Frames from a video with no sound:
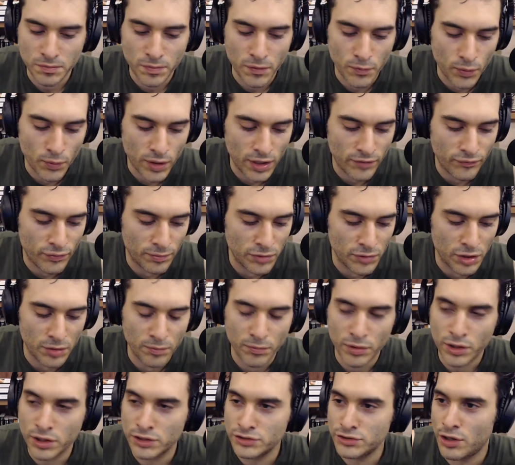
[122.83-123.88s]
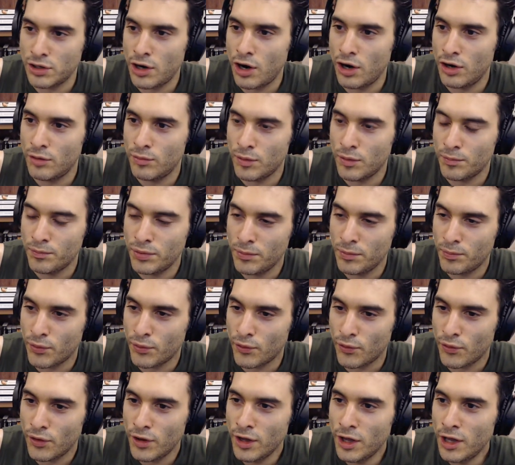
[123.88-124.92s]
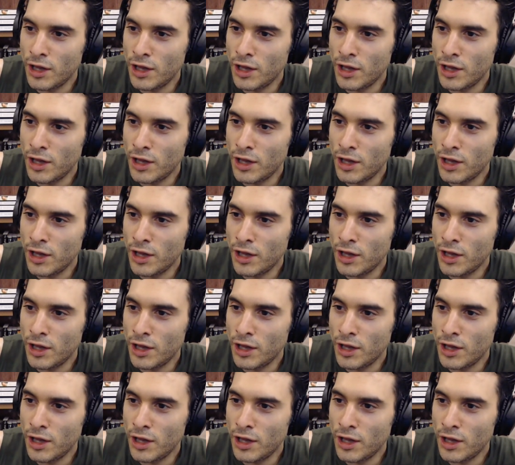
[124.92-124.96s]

away from them because they're horrible people.